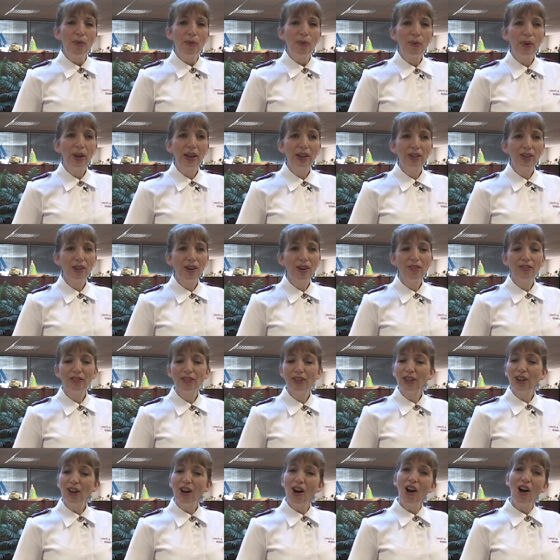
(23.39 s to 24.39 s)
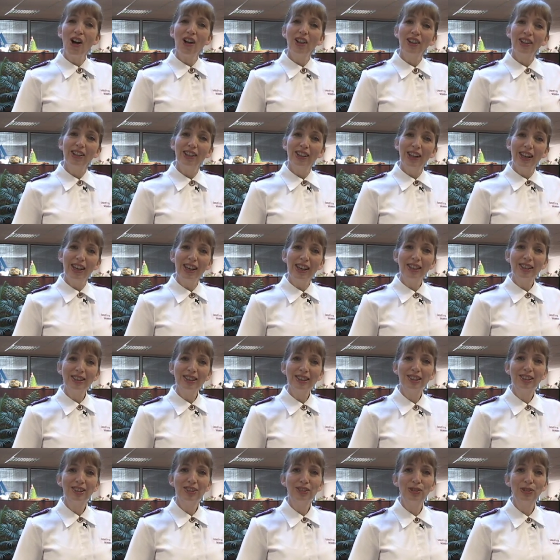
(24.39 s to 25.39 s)
went off on a holiday
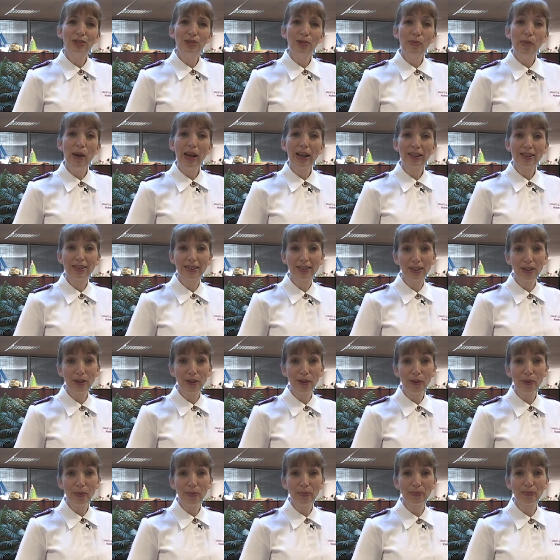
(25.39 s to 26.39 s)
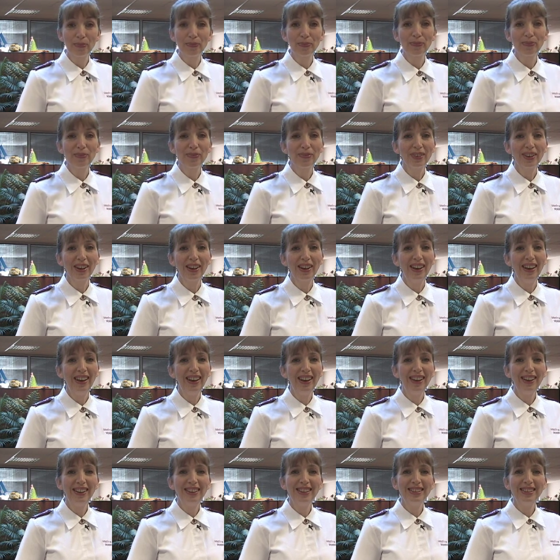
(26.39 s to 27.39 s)
to Mexico.
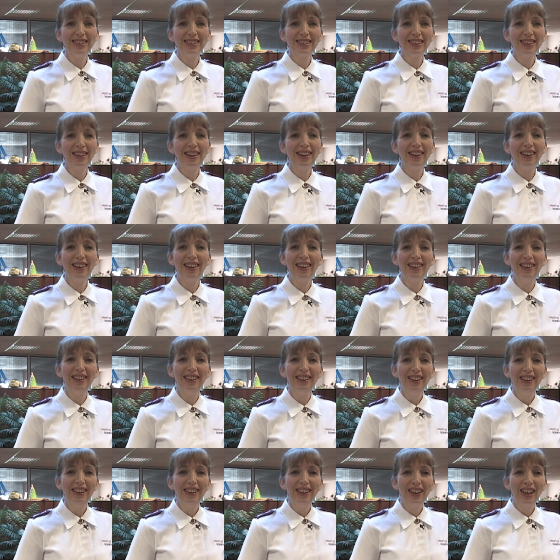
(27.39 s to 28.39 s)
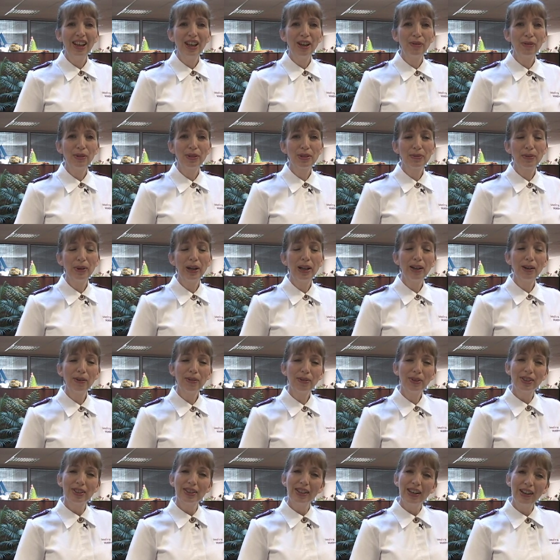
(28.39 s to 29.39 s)
And it was while I
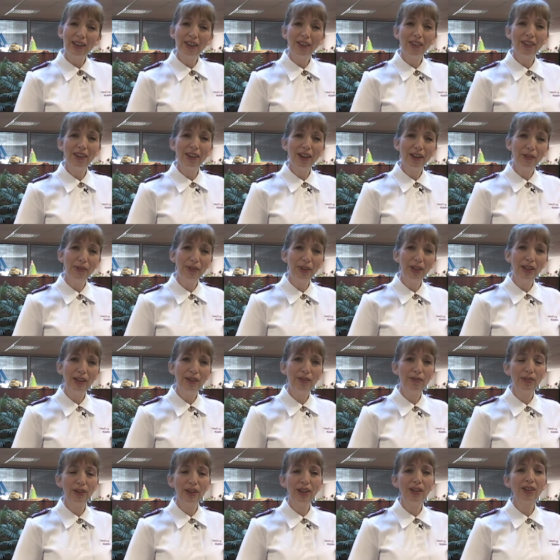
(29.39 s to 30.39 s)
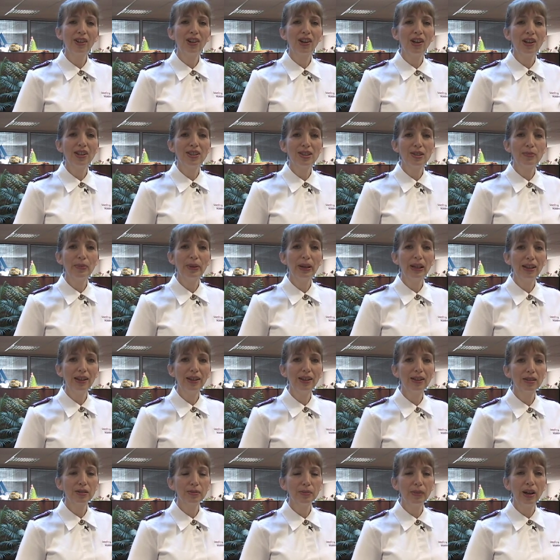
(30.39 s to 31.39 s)
was there that I really felt God
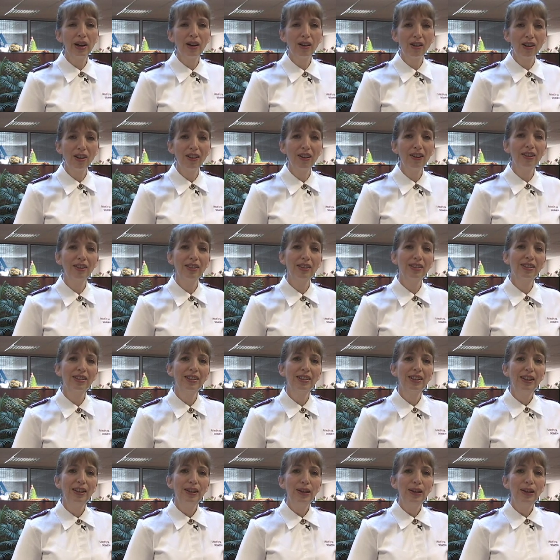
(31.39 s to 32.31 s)
speaking to my heart,